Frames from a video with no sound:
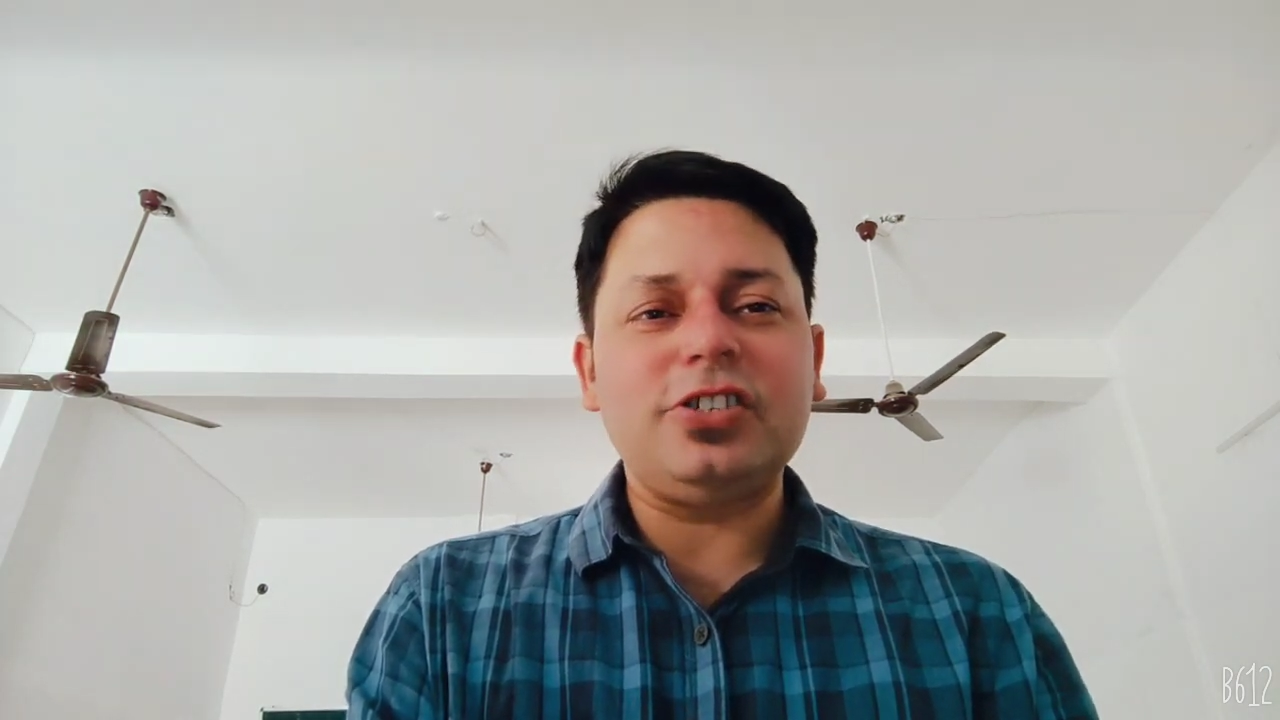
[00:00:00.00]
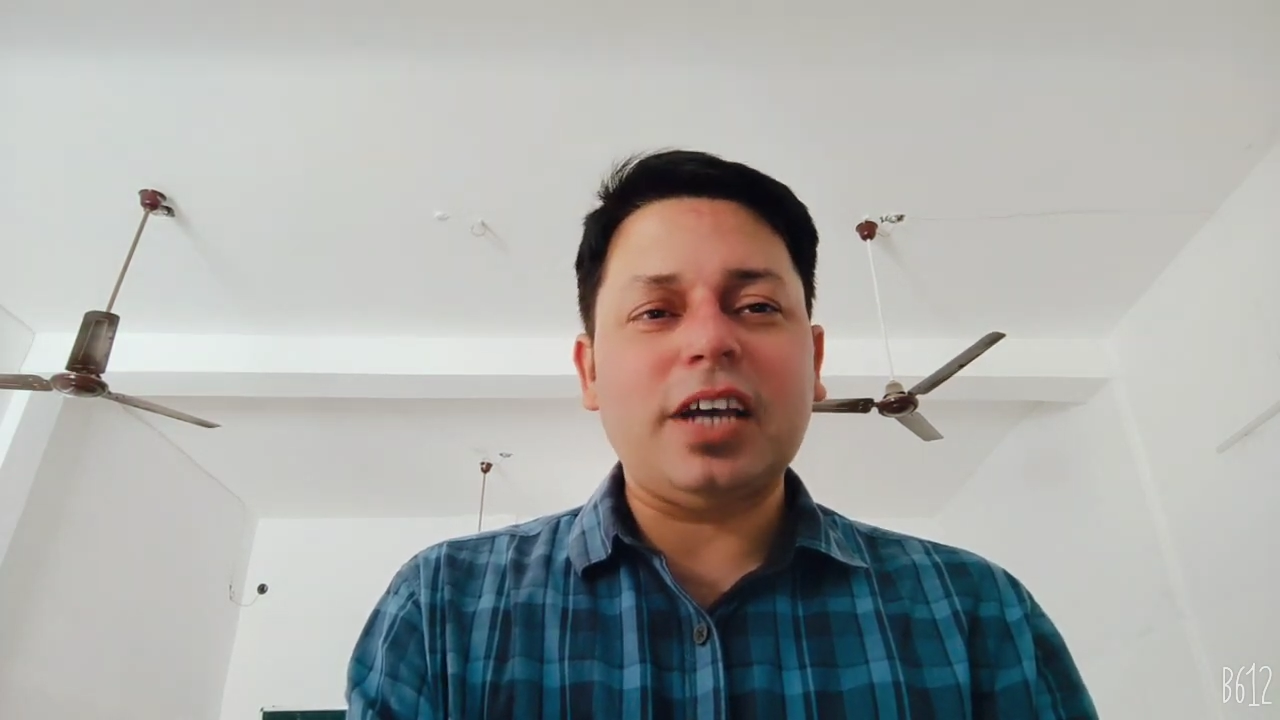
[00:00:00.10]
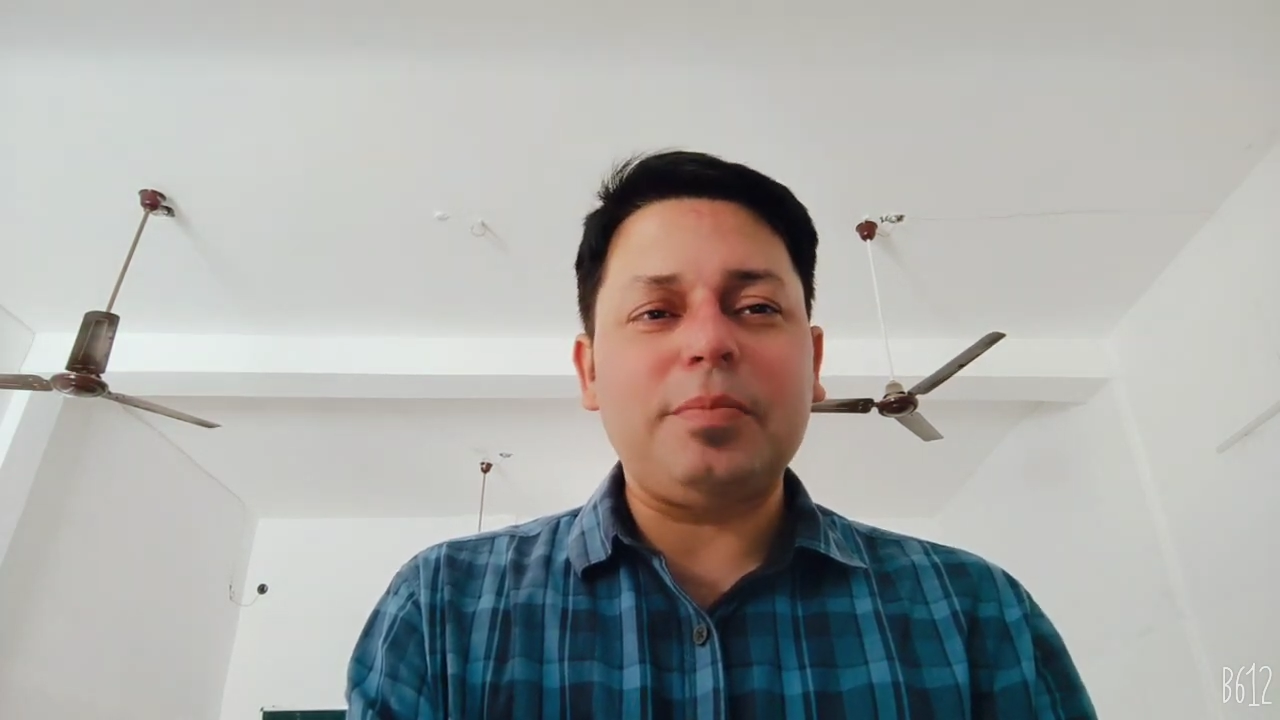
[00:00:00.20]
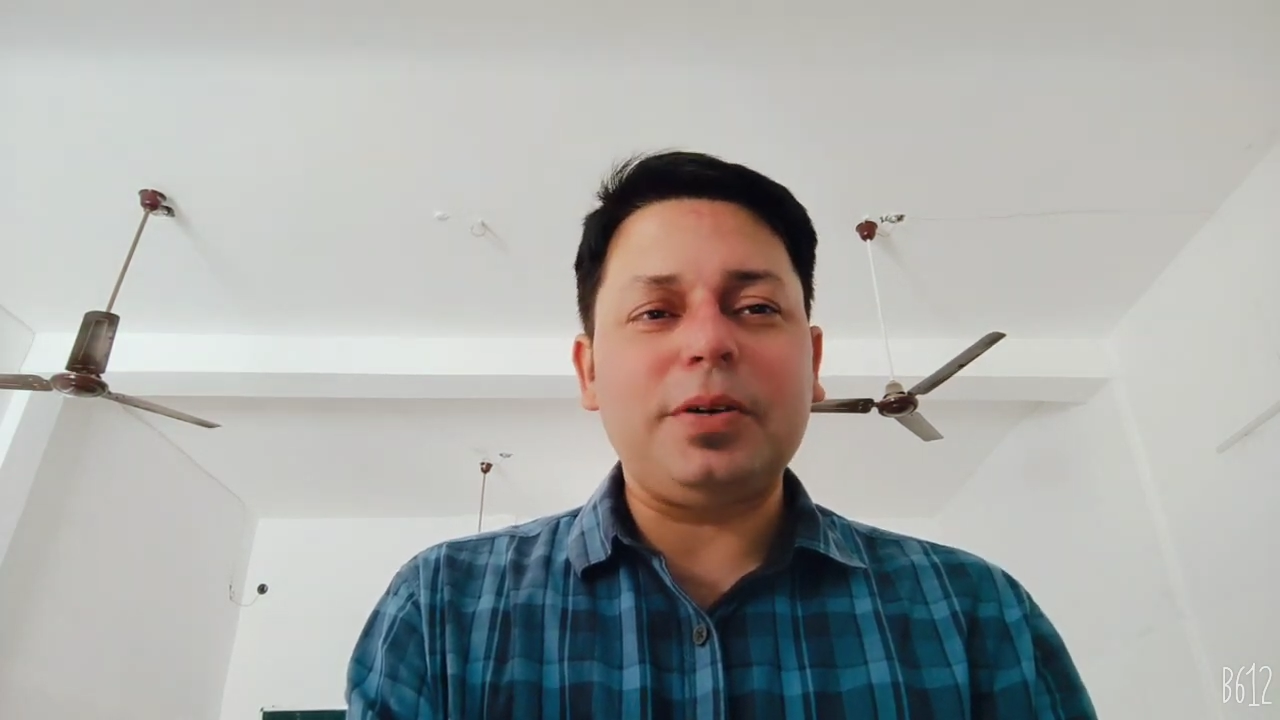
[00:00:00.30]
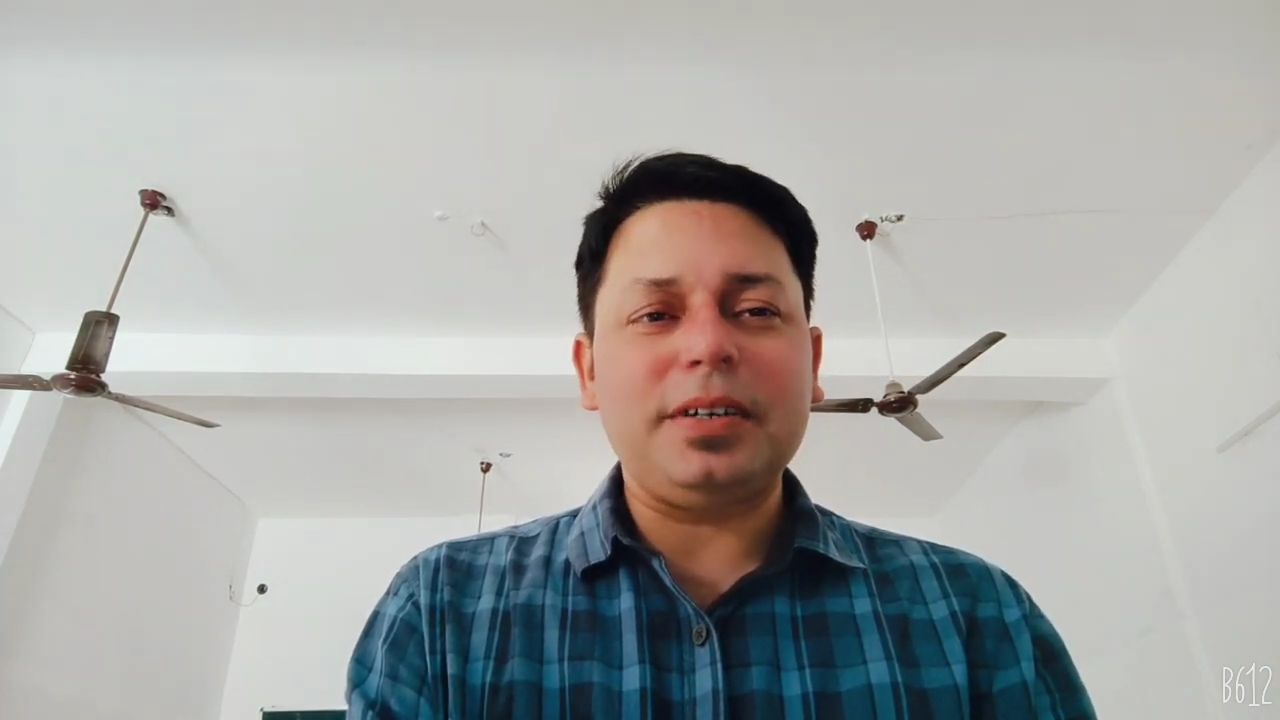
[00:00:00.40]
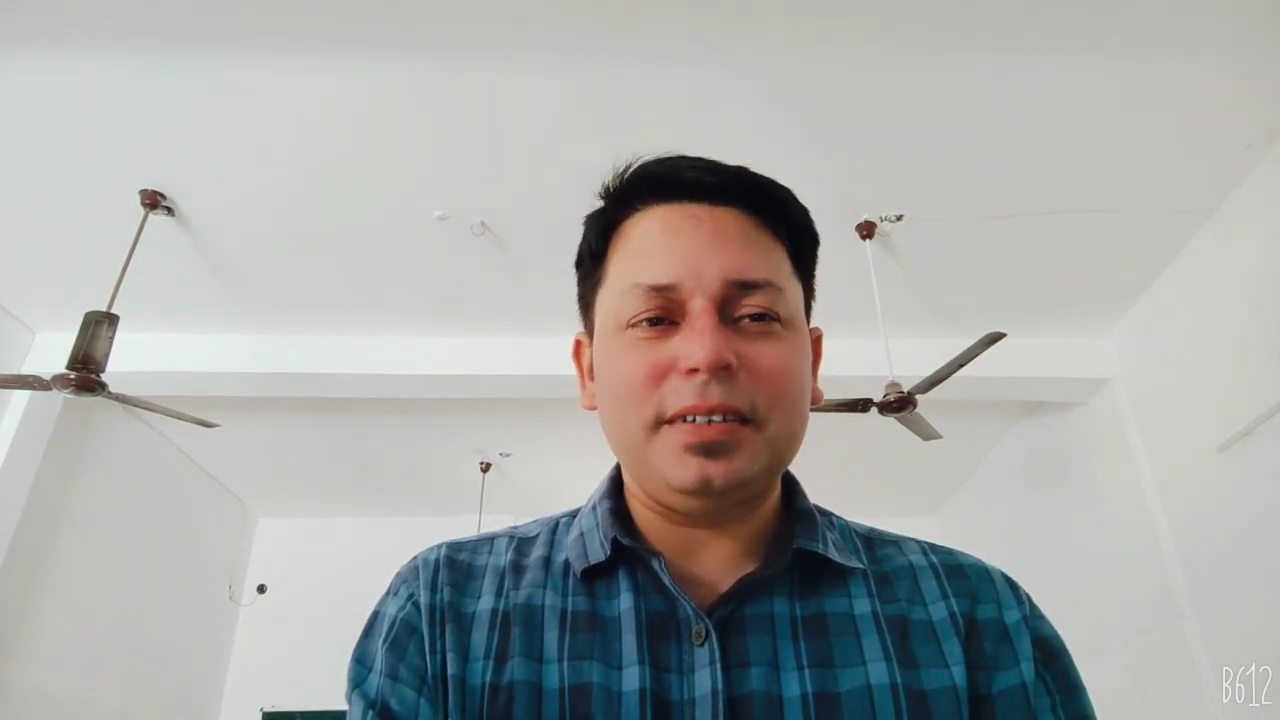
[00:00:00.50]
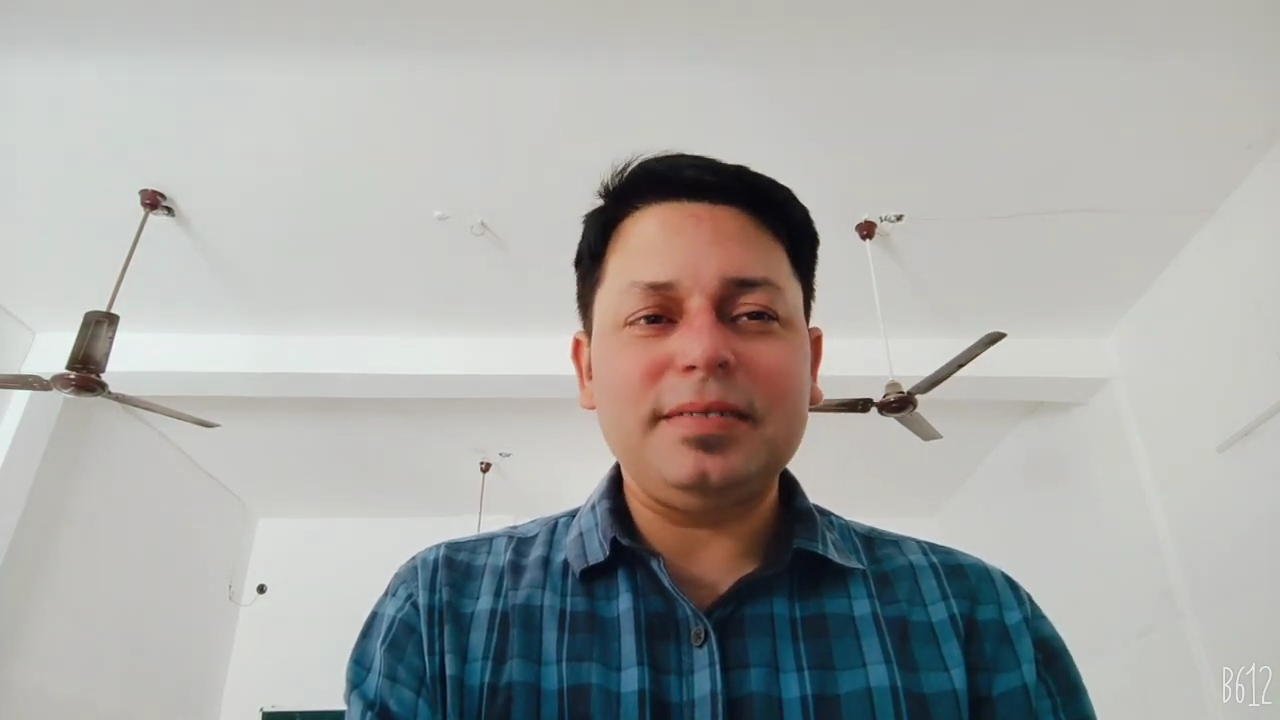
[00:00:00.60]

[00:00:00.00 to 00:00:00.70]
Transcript: chapter.